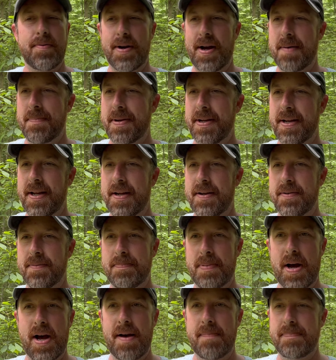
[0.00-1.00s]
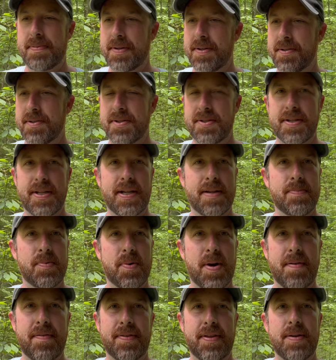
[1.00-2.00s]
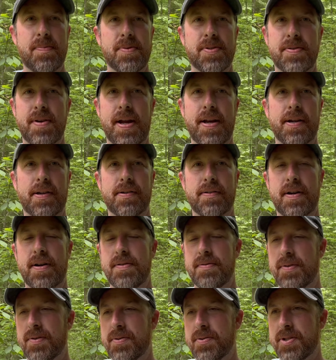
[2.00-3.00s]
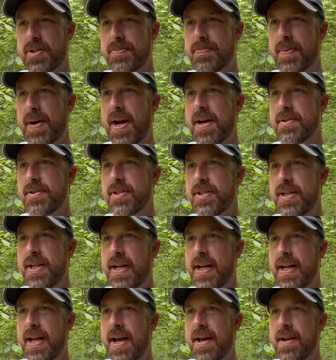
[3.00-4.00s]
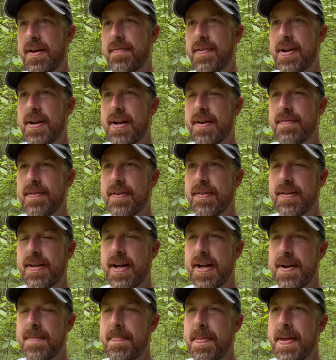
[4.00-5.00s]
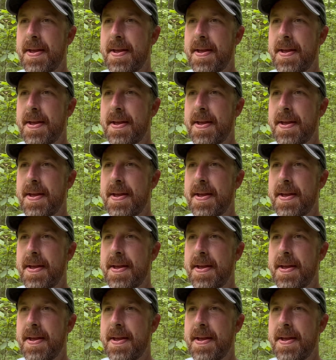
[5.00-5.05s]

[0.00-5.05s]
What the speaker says: I mean, they had poplar, sycamore, everything was trying to grow, little sprouts sticking out of it and everything.